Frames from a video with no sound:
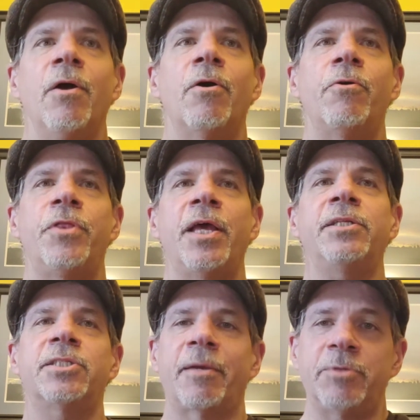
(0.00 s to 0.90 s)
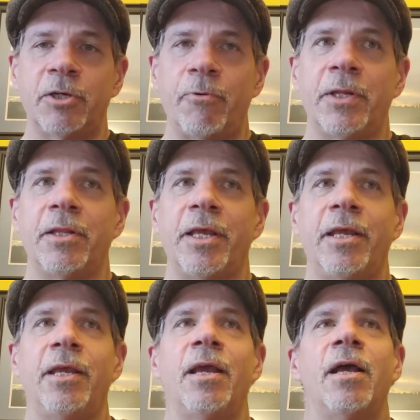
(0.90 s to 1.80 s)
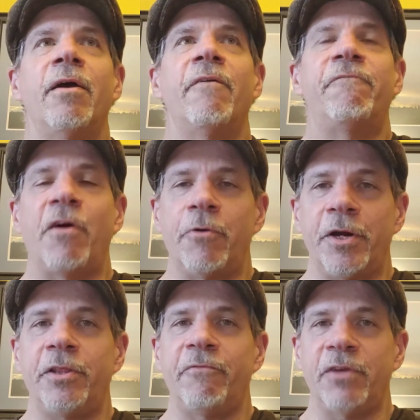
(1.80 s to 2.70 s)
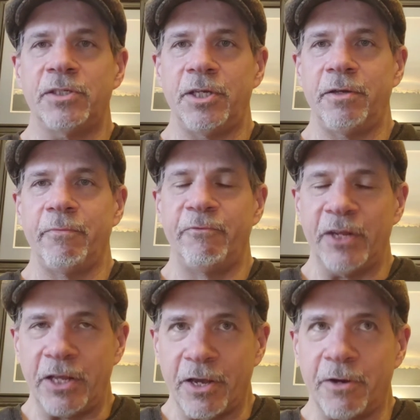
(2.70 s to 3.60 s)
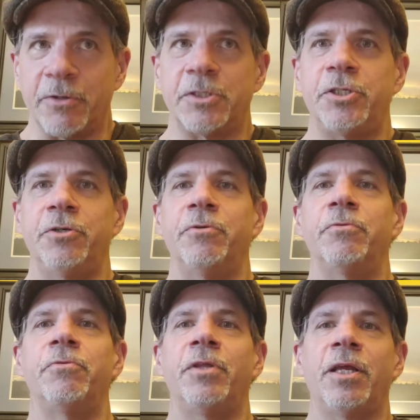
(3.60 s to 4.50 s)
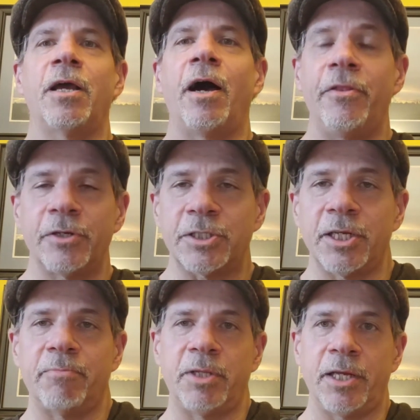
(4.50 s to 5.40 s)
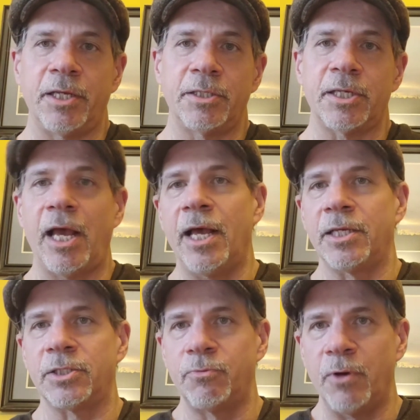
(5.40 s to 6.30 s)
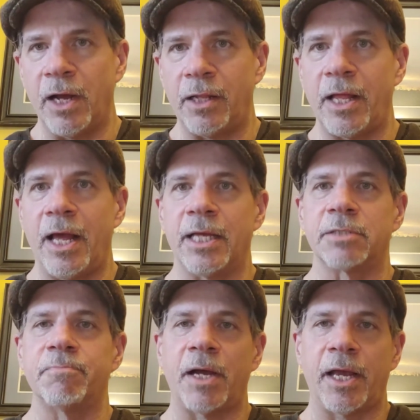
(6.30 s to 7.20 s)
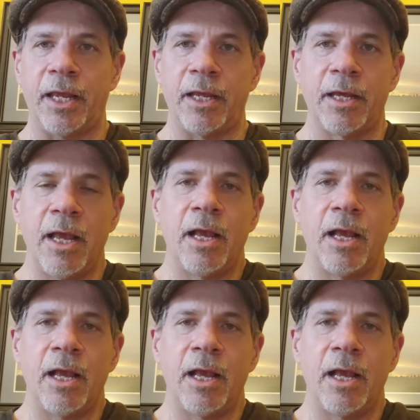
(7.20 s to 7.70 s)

who then subsequently forwarded the video to the other siblings as well as my